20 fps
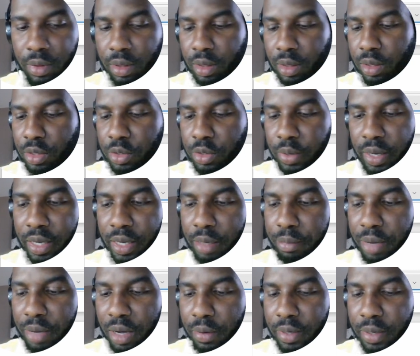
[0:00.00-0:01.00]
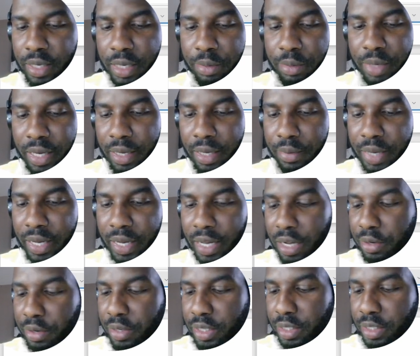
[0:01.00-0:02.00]
So again, the power that when I
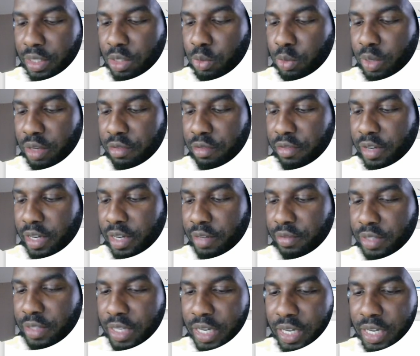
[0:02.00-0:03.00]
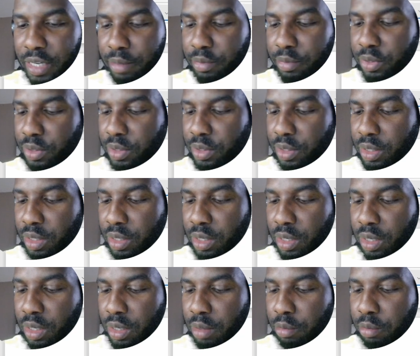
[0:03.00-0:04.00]
calculated 25 times
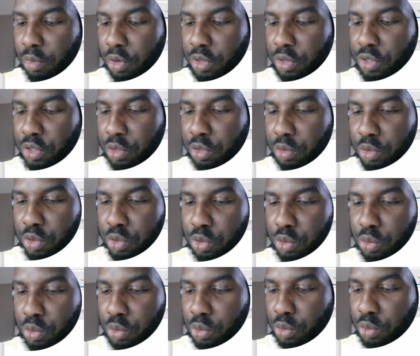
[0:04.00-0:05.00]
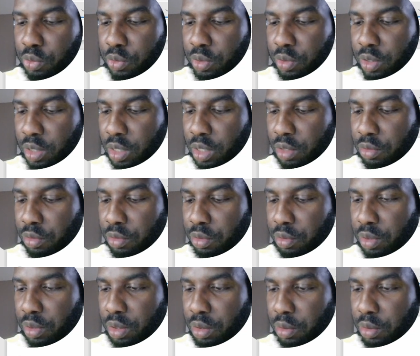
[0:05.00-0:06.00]

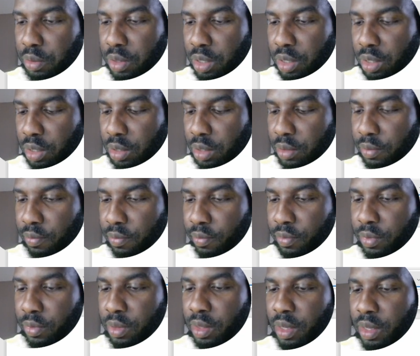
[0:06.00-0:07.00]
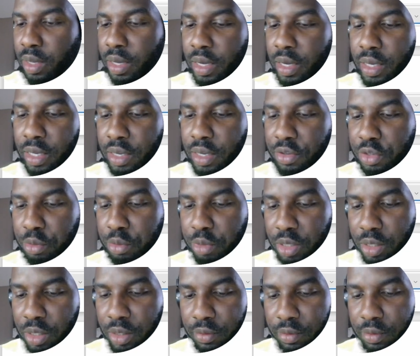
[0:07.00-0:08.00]
0.02833, it gives
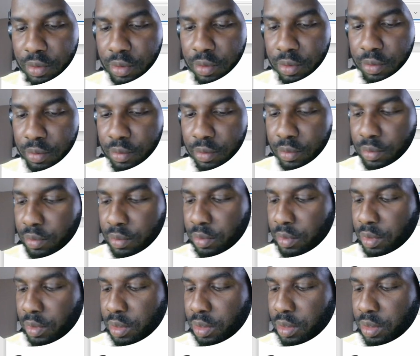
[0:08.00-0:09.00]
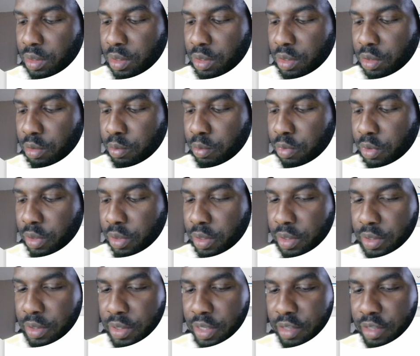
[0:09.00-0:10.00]
me
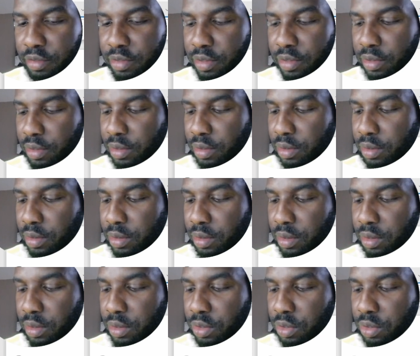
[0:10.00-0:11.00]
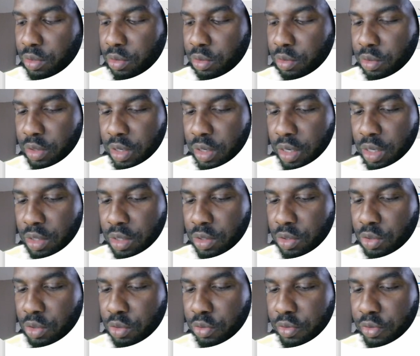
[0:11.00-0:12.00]

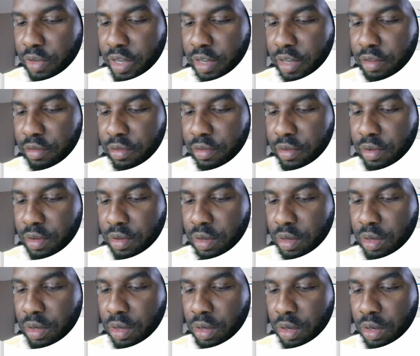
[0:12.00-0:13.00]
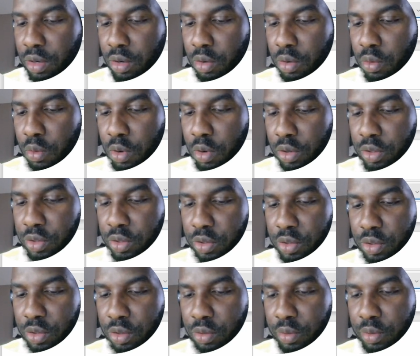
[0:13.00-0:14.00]
0.70825
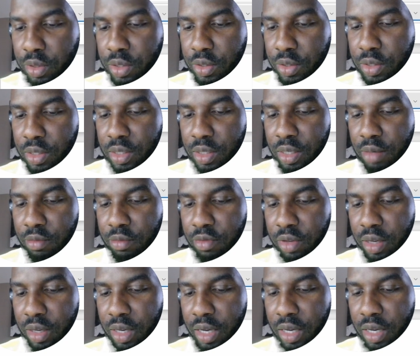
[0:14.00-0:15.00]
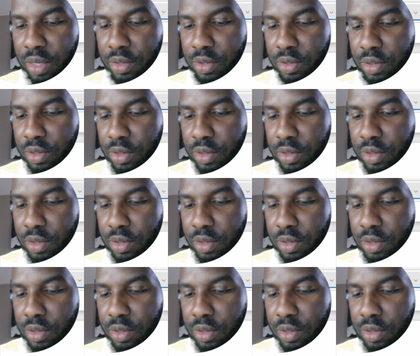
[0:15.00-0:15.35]
watts, which is the same thing as